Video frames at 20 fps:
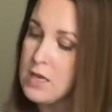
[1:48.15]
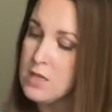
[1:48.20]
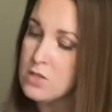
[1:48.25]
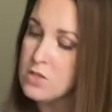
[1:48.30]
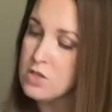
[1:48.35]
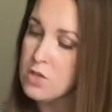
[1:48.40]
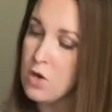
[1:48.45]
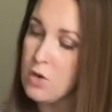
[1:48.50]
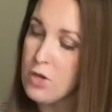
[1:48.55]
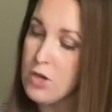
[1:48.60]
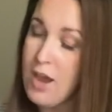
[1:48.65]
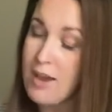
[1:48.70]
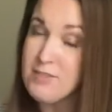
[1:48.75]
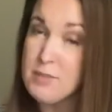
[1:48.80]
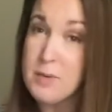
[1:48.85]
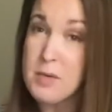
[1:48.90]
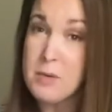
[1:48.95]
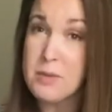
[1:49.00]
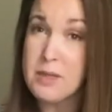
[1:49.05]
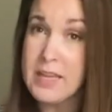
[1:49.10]
So you have
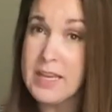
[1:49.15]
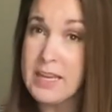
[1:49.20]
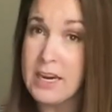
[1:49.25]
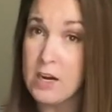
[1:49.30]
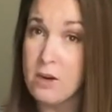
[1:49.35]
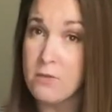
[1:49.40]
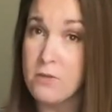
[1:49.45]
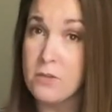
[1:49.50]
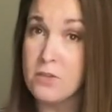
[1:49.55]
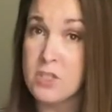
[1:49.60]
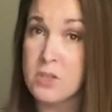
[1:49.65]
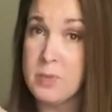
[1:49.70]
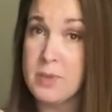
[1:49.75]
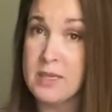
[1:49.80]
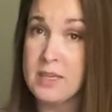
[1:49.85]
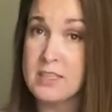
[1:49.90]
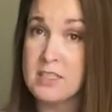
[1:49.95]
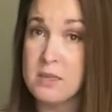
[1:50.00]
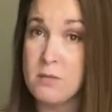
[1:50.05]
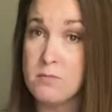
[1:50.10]
to be really careful just
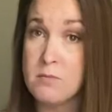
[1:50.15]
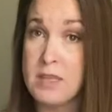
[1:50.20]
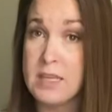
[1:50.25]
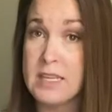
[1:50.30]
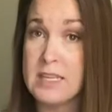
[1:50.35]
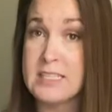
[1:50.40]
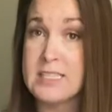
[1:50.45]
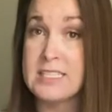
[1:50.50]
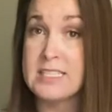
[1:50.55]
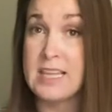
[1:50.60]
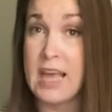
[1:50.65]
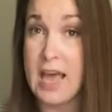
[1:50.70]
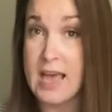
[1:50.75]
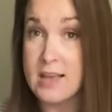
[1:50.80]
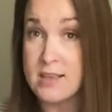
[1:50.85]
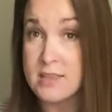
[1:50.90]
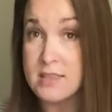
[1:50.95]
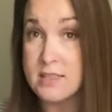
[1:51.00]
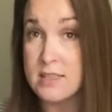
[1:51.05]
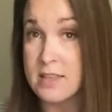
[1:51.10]
because something
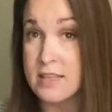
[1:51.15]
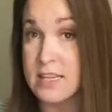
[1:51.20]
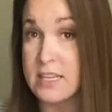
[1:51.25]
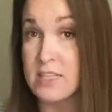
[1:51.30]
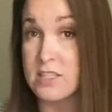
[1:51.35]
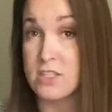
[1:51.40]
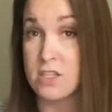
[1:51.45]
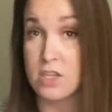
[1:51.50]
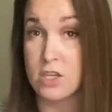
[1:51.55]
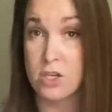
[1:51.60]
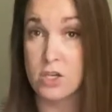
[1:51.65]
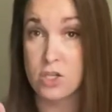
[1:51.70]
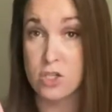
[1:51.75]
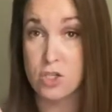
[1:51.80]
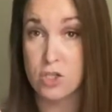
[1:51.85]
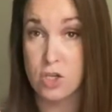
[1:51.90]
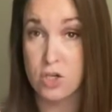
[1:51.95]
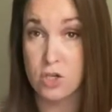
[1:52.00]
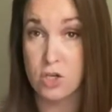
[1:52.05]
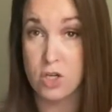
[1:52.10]
says that it's
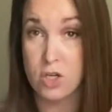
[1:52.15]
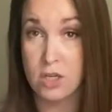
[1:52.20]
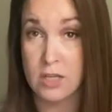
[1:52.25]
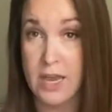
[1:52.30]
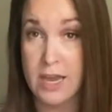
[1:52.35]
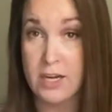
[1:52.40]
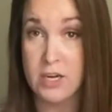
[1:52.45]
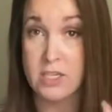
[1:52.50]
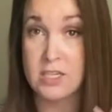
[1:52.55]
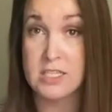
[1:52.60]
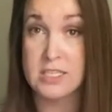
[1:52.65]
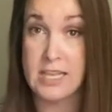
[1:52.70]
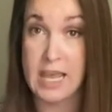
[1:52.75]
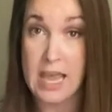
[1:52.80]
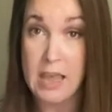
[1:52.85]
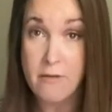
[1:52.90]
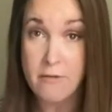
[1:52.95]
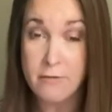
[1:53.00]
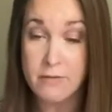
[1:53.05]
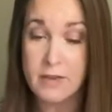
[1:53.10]
sugar glider
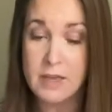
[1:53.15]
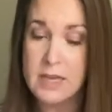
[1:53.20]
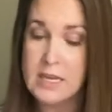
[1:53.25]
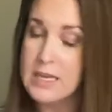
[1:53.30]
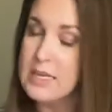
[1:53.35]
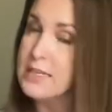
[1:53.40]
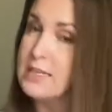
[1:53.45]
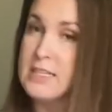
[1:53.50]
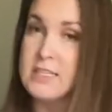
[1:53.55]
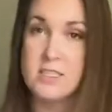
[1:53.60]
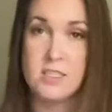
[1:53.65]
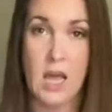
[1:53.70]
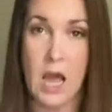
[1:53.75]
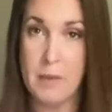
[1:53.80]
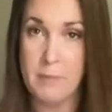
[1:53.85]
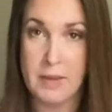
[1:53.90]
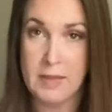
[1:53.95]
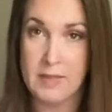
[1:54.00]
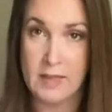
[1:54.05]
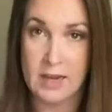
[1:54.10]
safe does
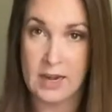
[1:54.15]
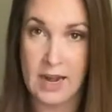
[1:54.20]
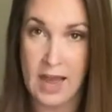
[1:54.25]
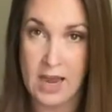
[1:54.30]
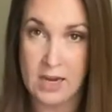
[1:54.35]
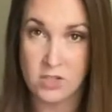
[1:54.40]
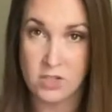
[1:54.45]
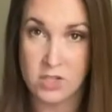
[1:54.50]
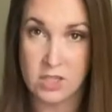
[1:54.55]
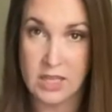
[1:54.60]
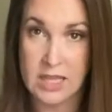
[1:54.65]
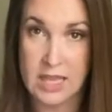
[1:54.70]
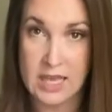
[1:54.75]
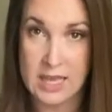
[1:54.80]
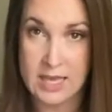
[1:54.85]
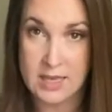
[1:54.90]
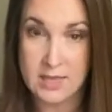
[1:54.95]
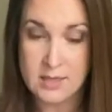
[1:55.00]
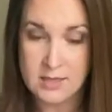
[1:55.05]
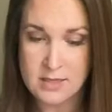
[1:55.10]
not mean that it actually
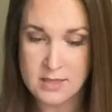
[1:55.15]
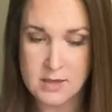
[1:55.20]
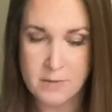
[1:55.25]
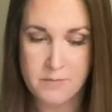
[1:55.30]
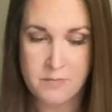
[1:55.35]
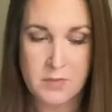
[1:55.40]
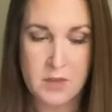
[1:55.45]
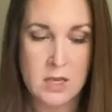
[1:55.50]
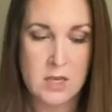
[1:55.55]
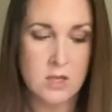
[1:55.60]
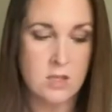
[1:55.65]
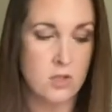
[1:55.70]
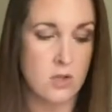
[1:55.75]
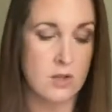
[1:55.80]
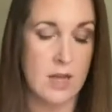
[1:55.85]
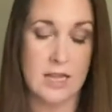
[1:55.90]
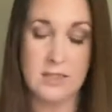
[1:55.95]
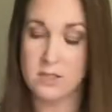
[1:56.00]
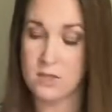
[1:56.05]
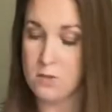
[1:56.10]
is. So
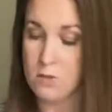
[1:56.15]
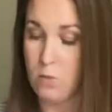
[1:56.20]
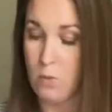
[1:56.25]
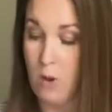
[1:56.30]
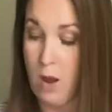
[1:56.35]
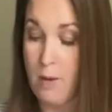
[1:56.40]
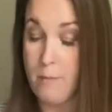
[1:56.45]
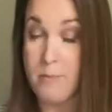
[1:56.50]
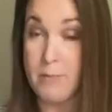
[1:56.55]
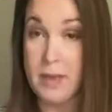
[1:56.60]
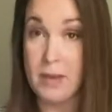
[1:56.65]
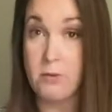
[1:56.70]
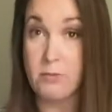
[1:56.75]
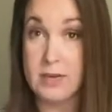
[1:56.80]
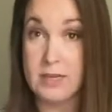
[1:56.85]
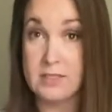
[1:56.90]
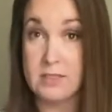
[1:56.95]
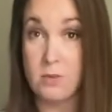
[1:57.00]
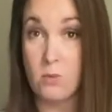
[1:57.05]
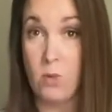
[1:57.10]
that's a big
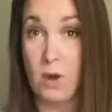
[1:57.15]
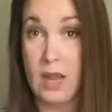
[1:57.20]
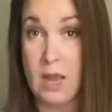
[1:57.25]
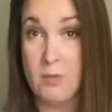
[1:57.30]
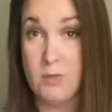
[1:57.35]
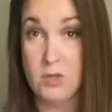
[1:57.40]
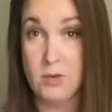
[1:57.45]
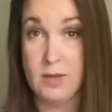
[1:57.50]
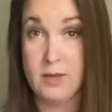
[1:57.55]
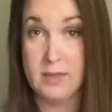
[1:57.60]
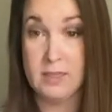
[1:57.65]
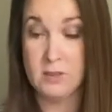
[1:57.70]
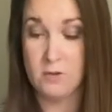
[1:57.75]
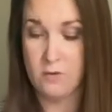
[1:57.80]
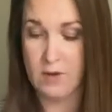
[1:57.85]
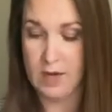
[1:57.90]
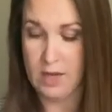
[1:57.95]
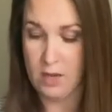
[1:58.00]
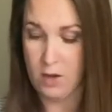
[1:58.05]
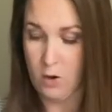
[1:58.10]
reason why I'm doing this
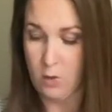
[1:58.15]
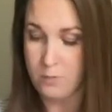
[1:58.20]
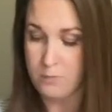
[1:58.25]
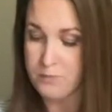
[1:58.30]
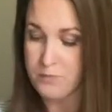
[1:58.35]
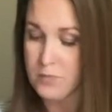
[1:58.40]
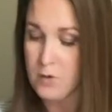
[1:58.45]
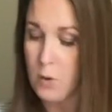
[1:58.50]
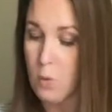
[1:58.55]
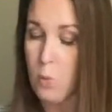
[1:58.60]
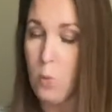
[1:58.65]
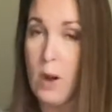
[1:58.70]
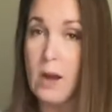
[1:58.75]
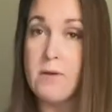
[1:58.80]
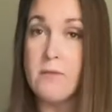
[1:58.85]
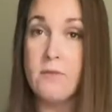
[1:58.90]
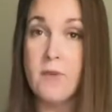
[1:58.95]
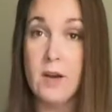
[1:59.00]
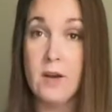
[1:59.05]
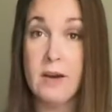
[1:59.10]
video.
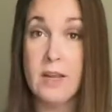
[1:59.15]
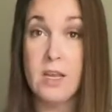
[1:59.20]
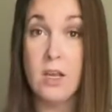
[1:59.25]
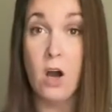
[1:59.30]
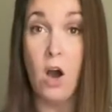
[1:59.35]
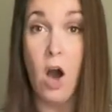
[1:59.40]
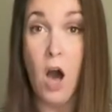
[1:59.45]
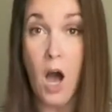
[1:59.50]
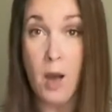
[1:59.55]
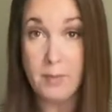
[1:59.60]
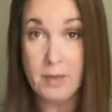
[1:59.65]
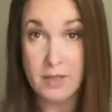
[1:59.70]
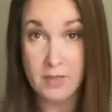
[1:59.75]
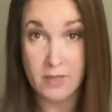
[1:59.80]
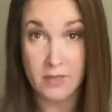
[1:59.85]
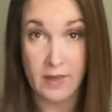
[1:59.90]
One very common